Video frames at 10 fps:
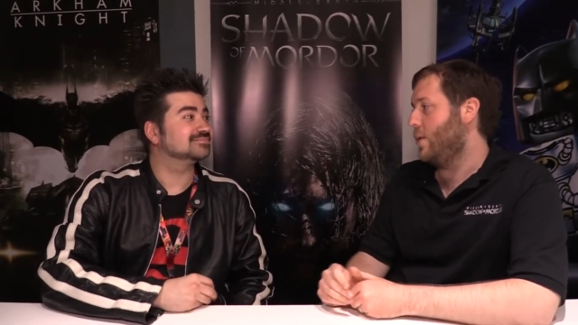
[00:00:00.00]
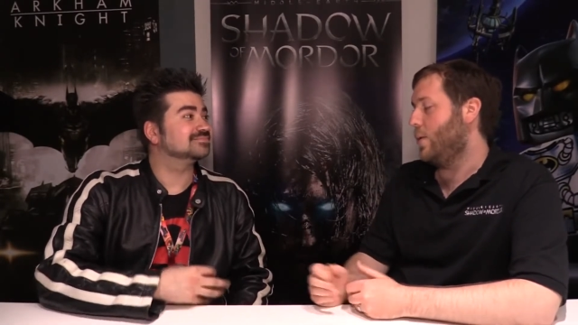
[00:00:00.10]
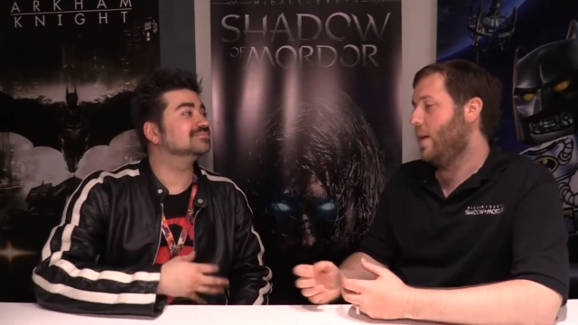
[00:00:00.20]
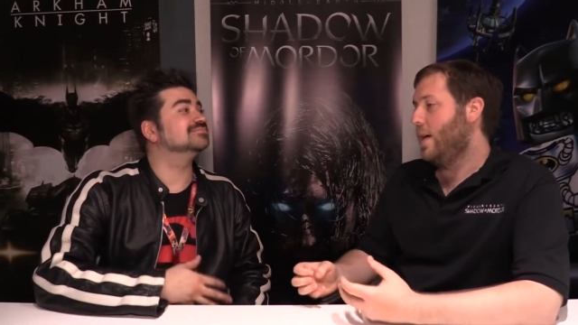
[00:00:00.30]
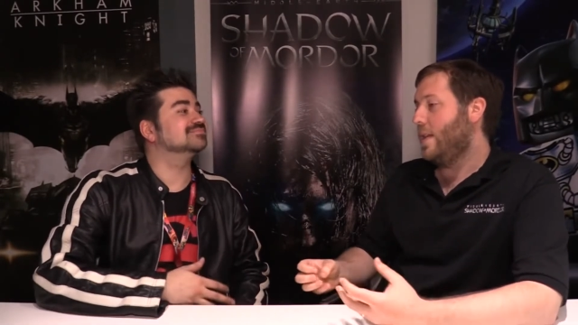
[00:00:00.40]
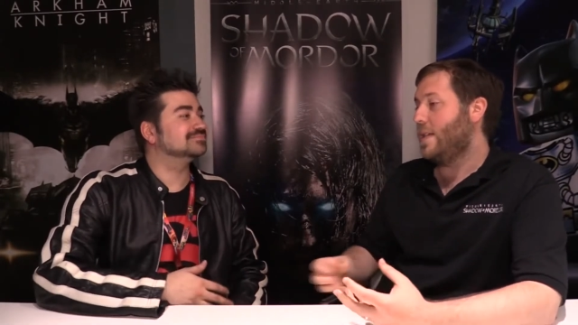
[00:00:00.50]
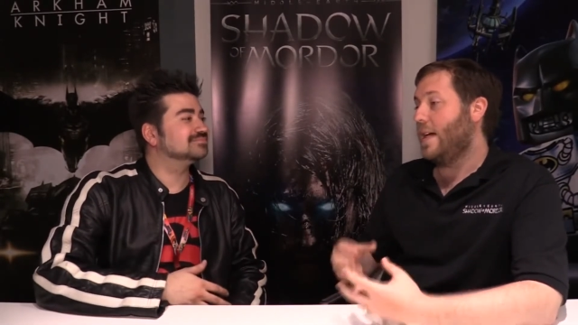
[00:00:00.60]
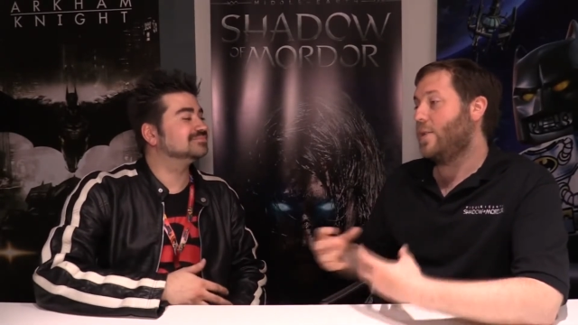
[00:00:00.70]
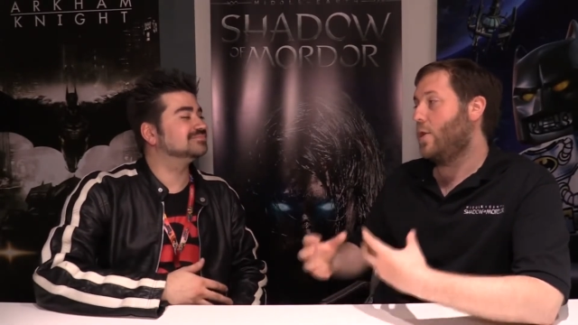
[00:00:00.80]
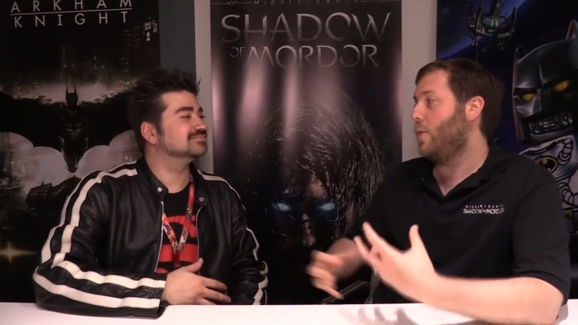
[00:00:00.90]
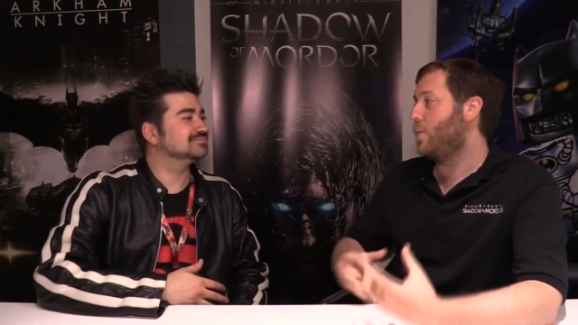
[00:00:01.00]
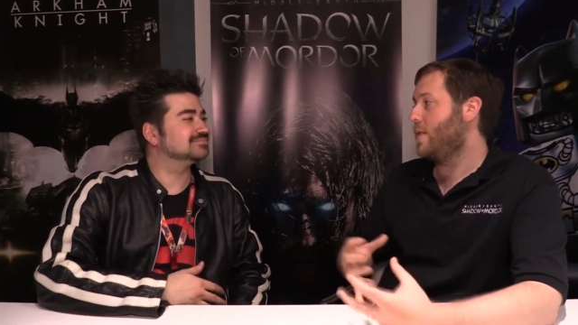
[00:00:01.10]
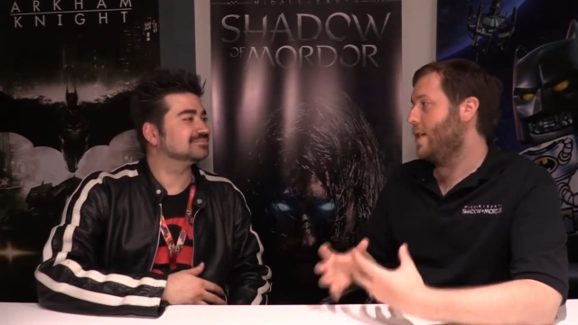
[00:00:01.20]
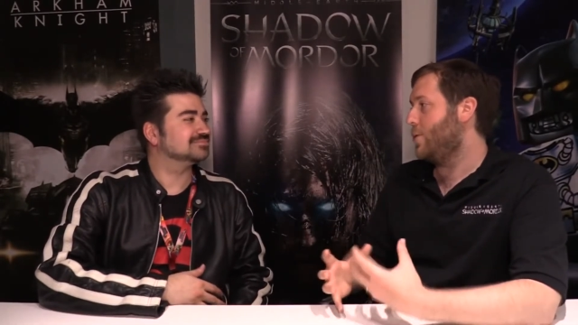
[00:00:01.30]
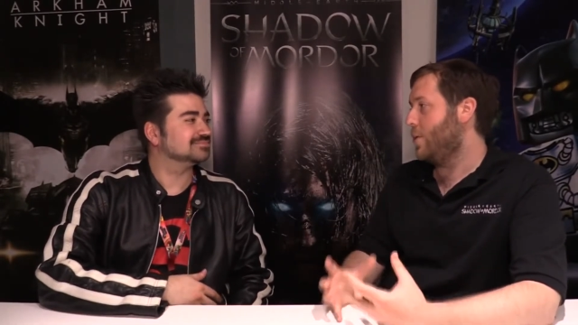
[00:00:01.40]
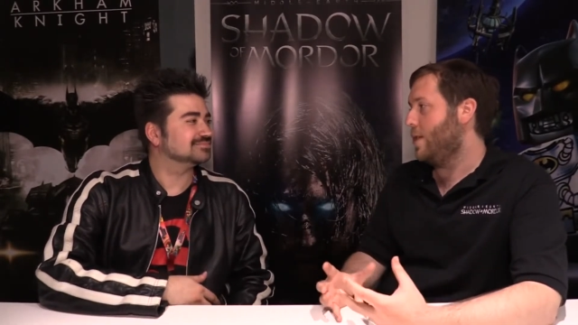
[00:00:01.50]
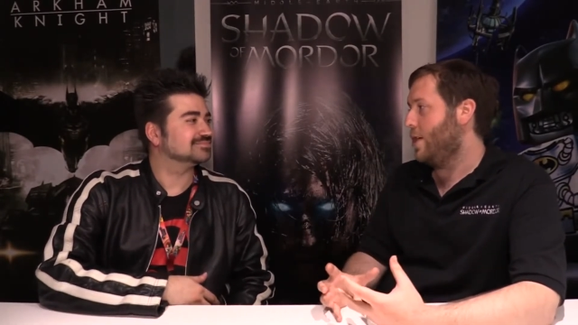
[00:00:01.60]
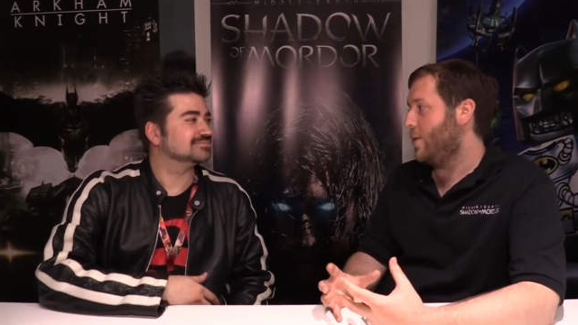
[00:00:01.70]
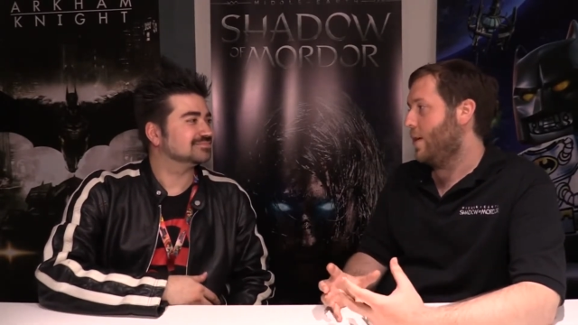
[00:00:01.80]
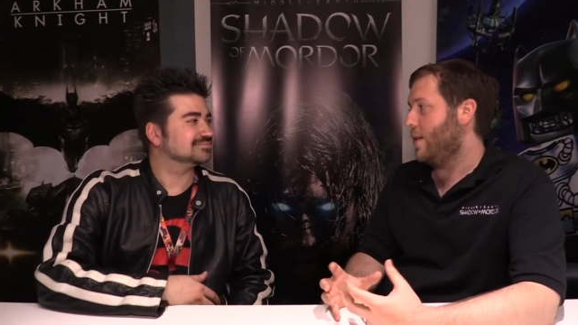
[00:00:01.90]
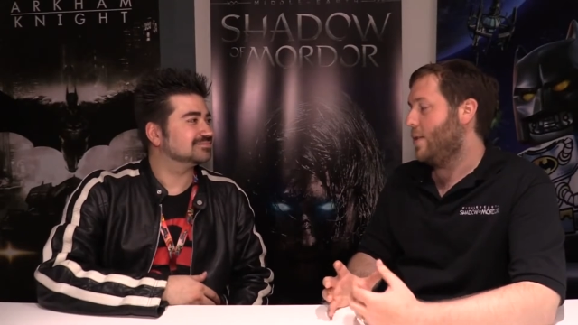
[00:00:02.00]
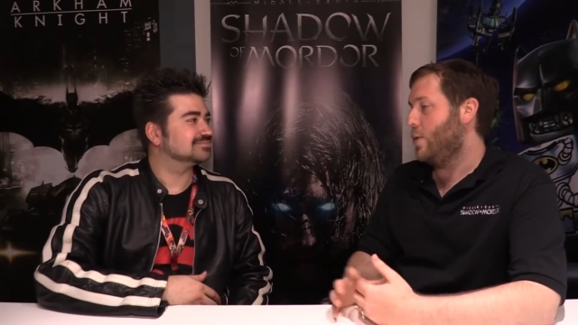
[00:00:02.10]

Speaker 1: So mm. these guys are all procedurally generated.